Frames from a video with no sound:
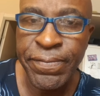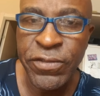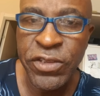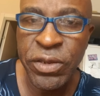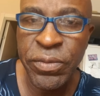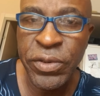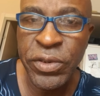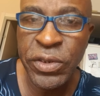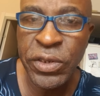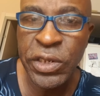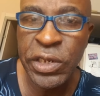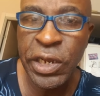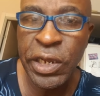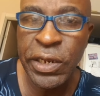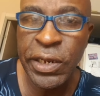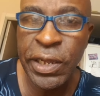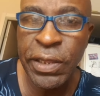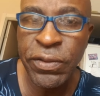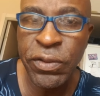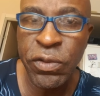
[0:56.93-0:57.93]
You've been
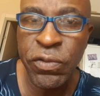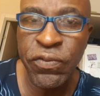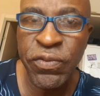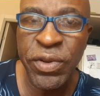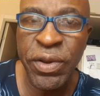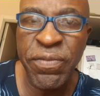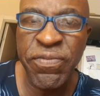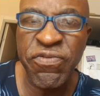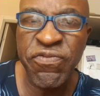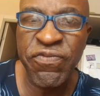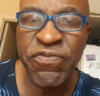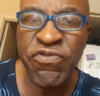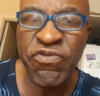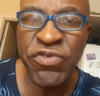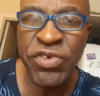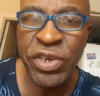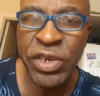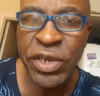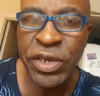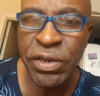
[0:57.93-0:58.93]
saying that since we have
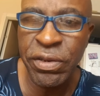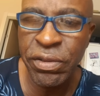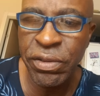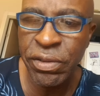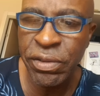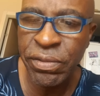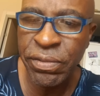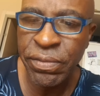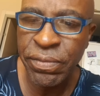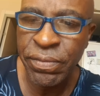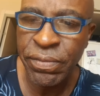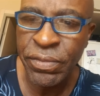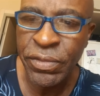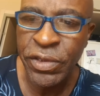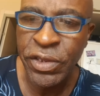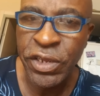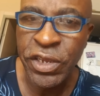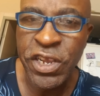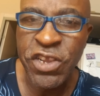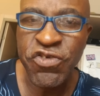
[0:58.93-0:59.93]
three kids.
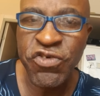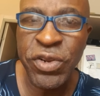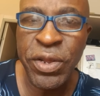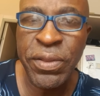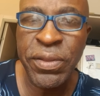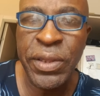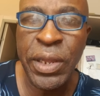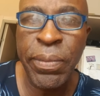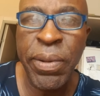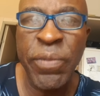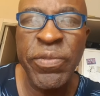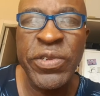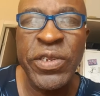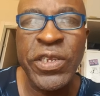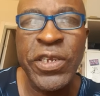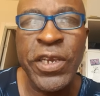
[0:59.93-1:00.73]
I should have stopped having